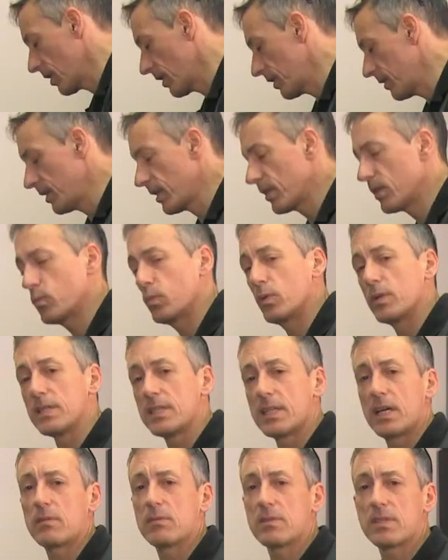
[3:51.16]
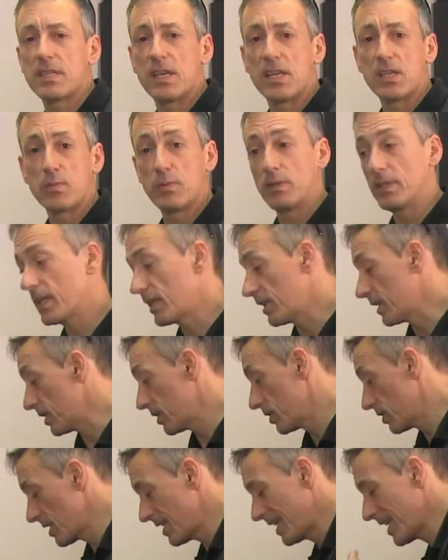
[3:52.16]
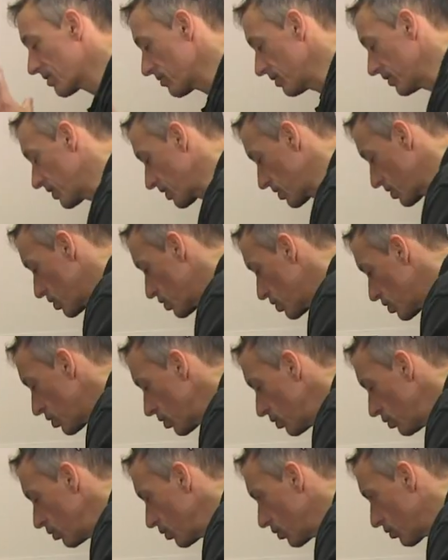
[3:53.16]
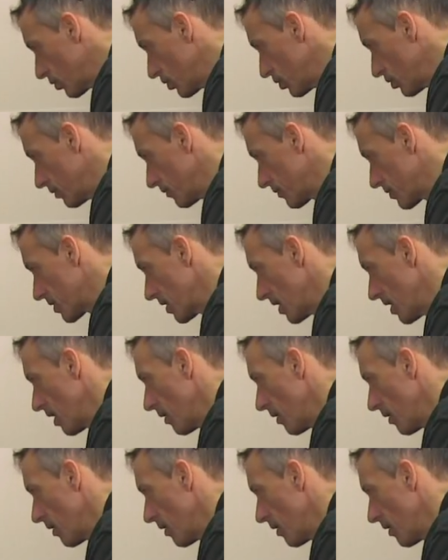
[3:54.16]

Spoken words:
got another one downstairs with literally just two grooves,